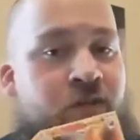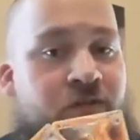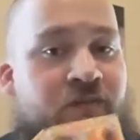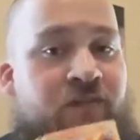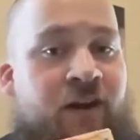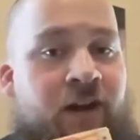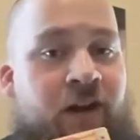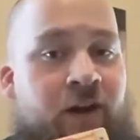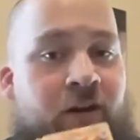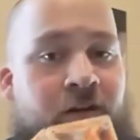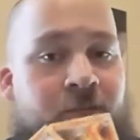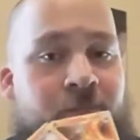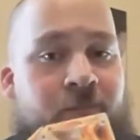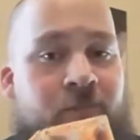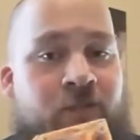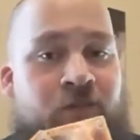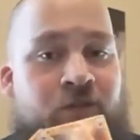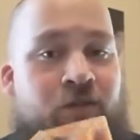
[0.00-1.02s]
fires
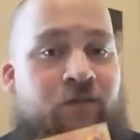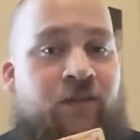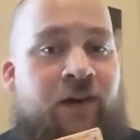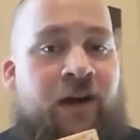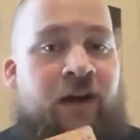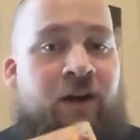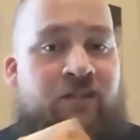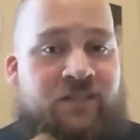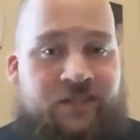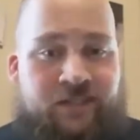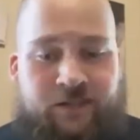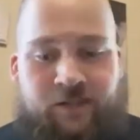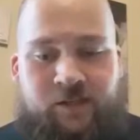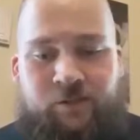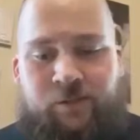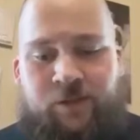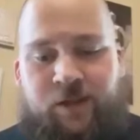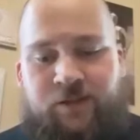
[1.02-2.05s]

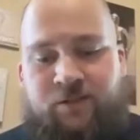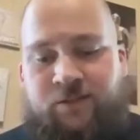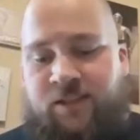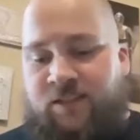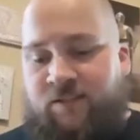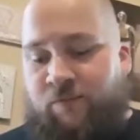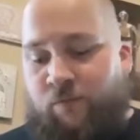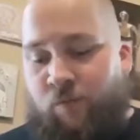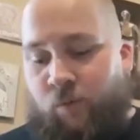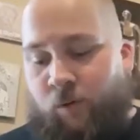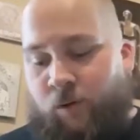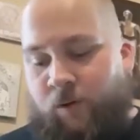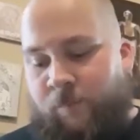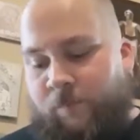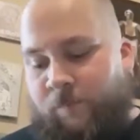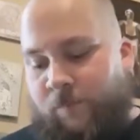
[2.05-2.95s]
each. Okay, so that's four.